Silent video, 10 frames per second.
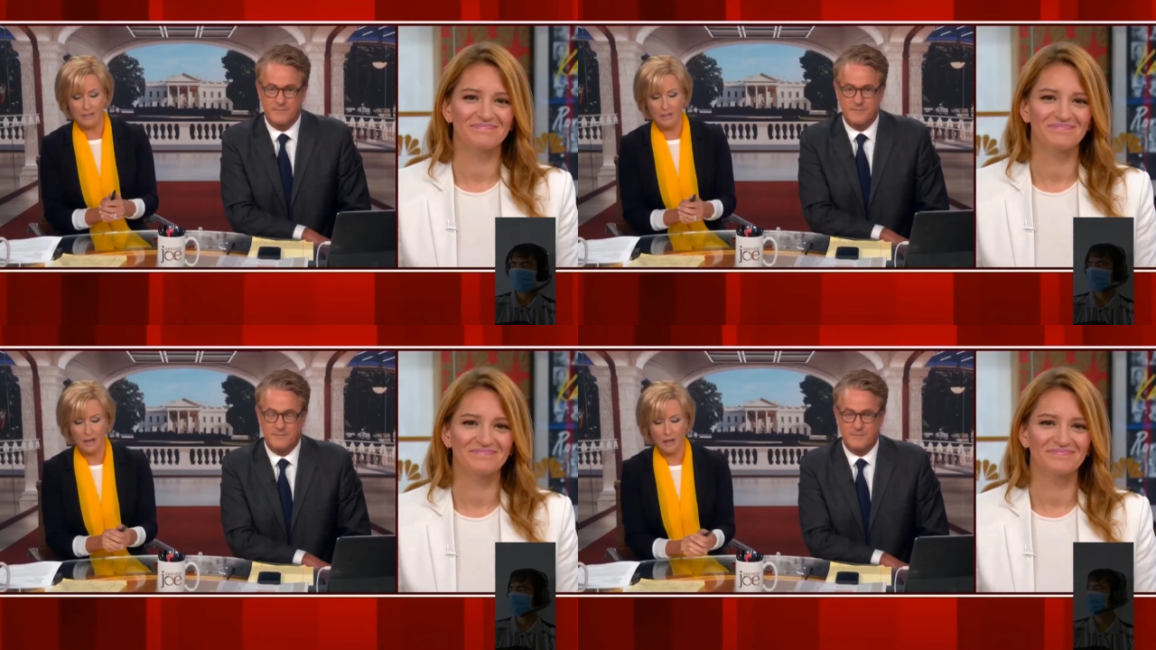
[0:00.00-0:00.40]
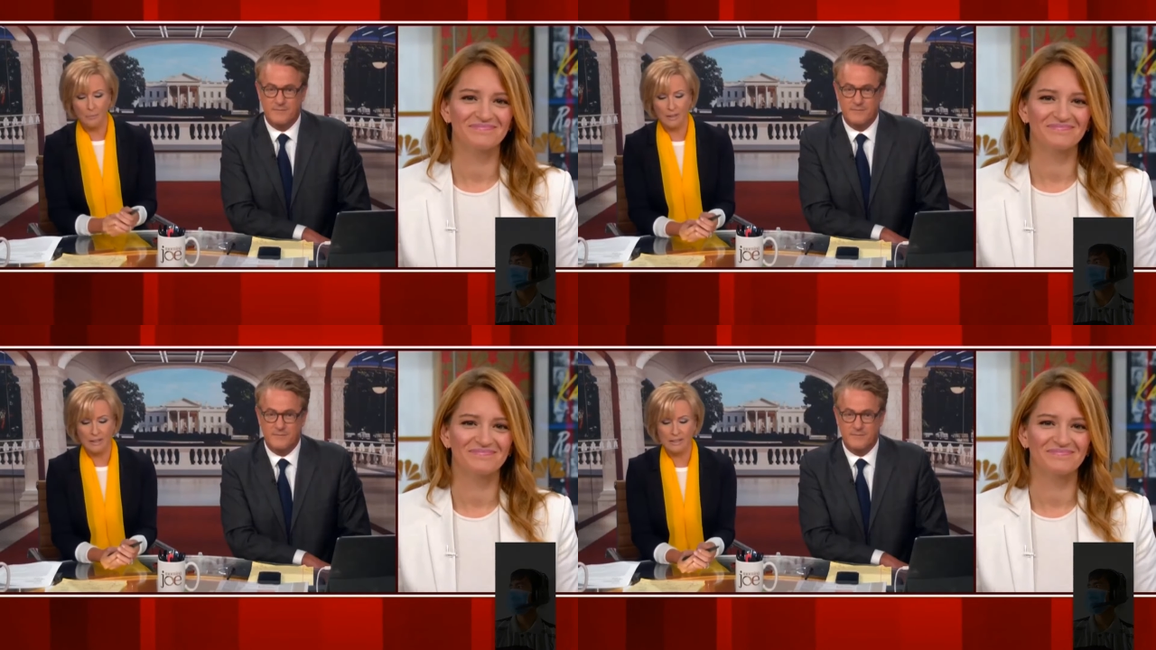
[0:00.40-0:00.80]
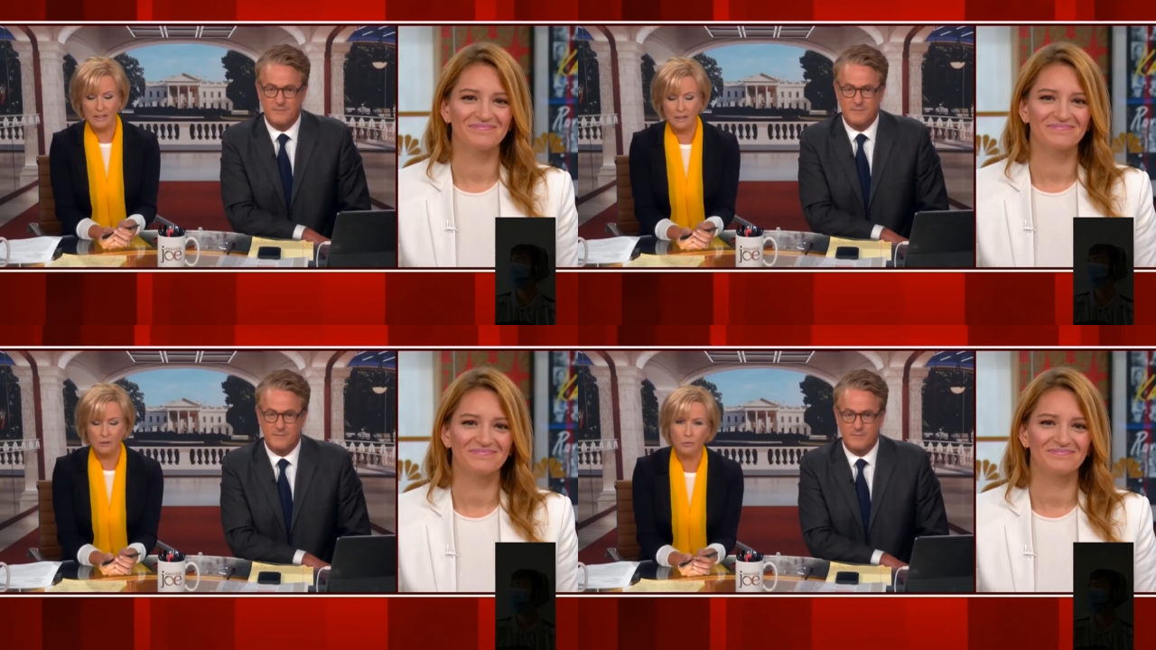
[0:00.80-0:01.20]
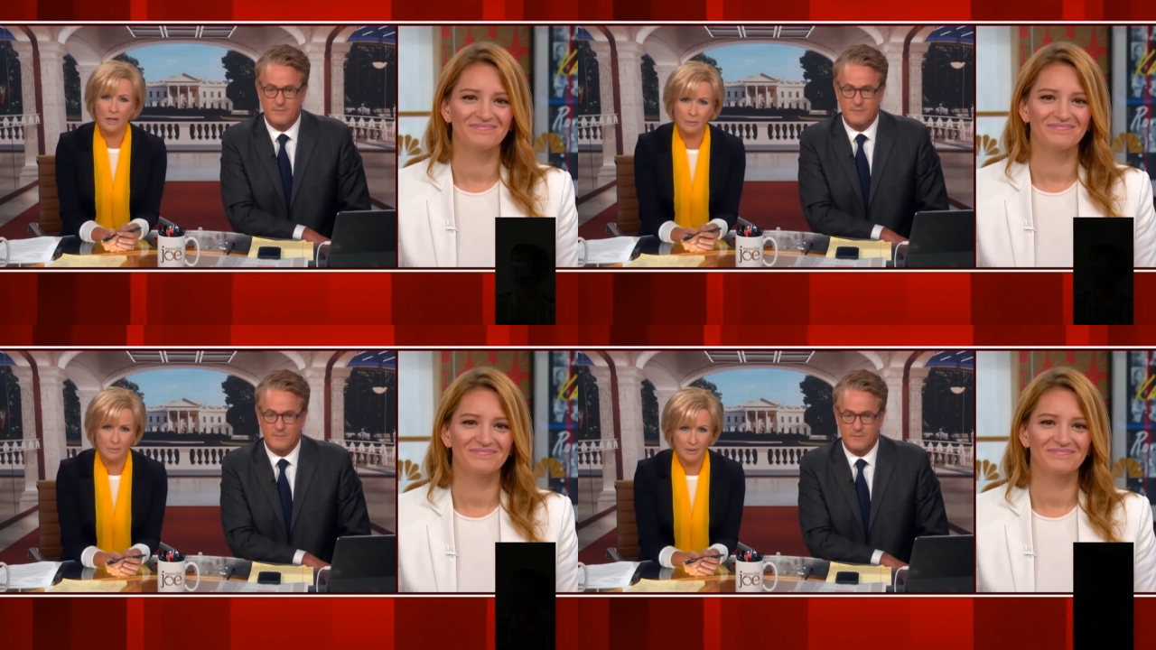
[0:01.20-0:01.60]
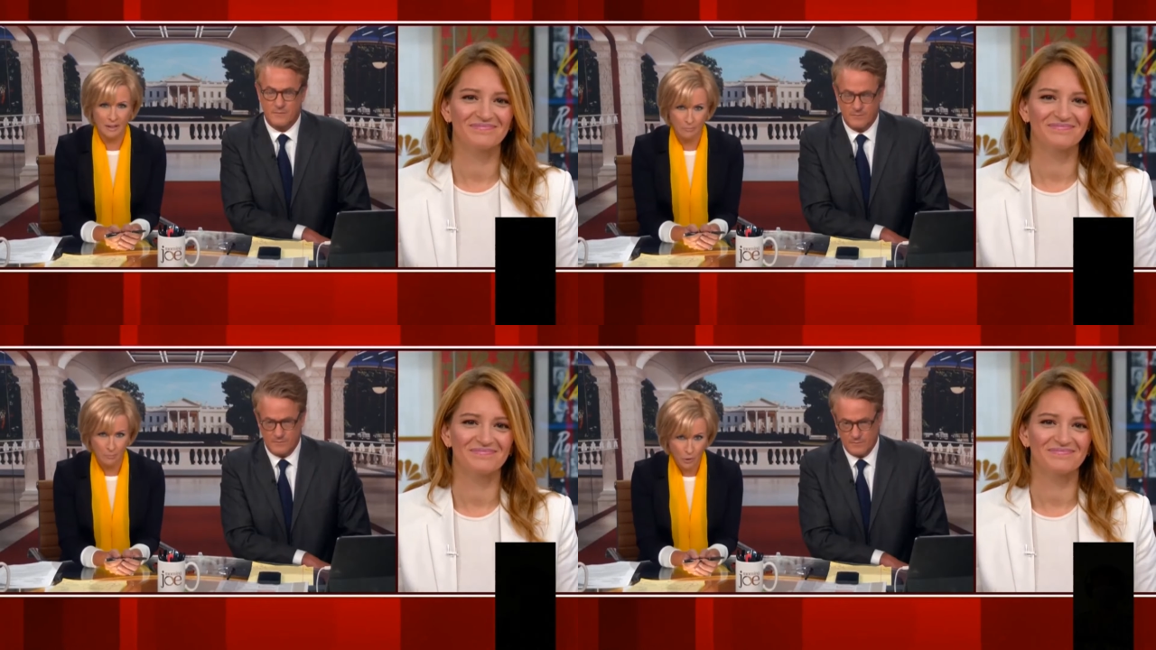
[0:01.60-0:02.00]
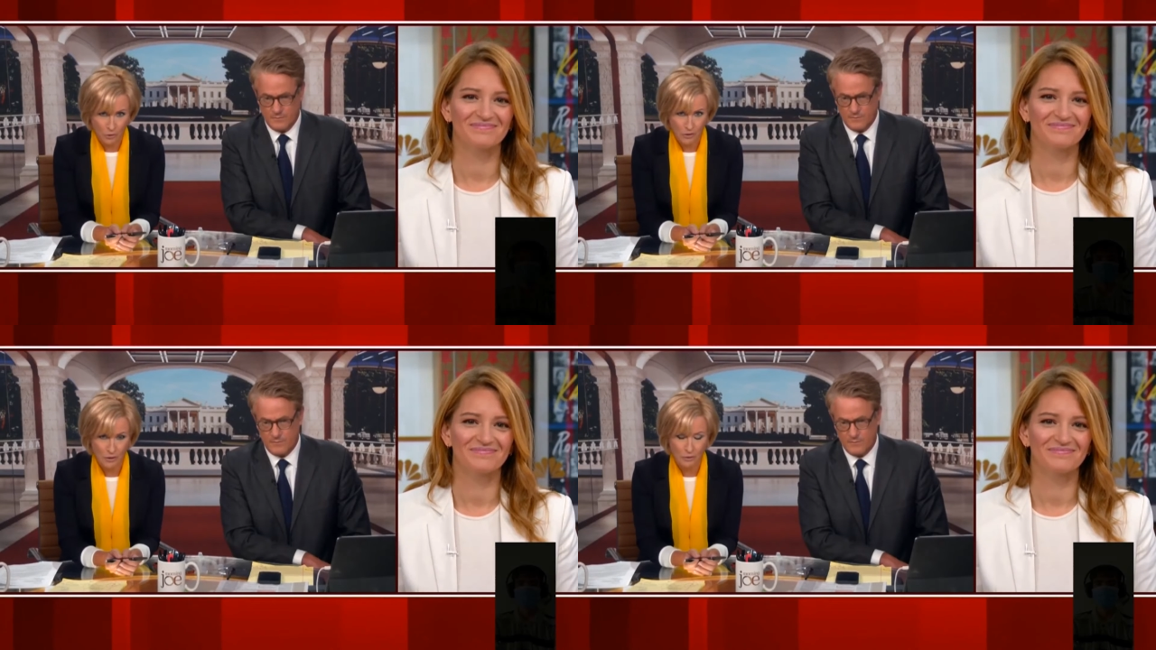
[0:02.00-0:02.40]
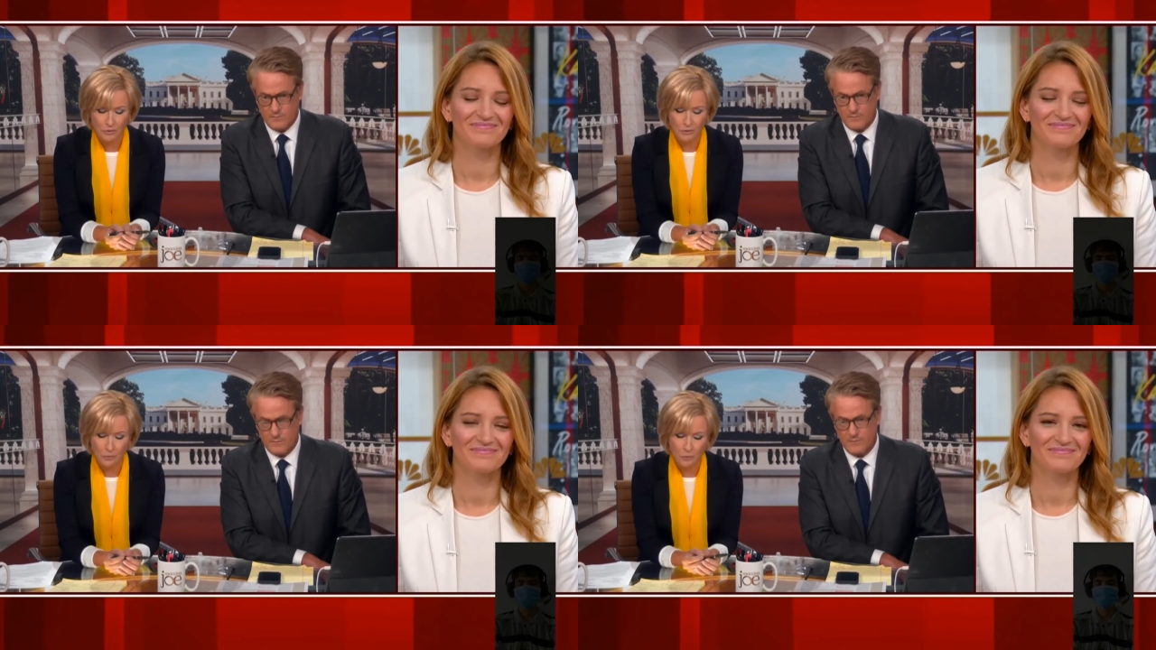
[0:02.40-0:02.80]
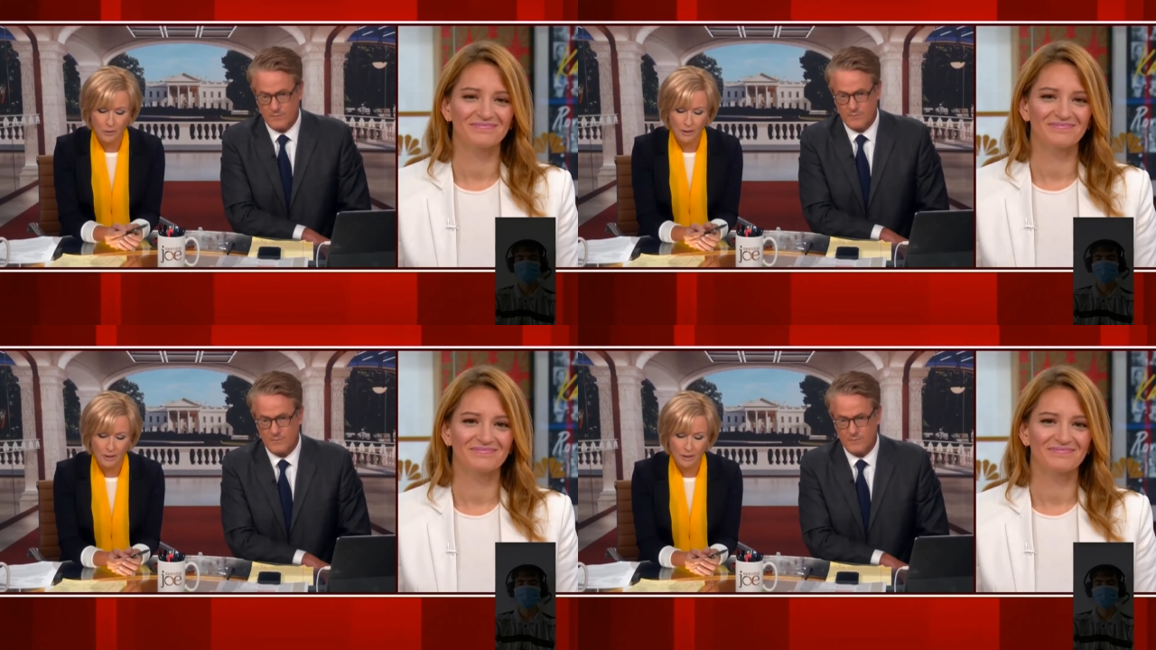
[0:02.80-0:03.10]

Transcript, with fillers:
Speaker 1: Um, it's an incredibly personal story.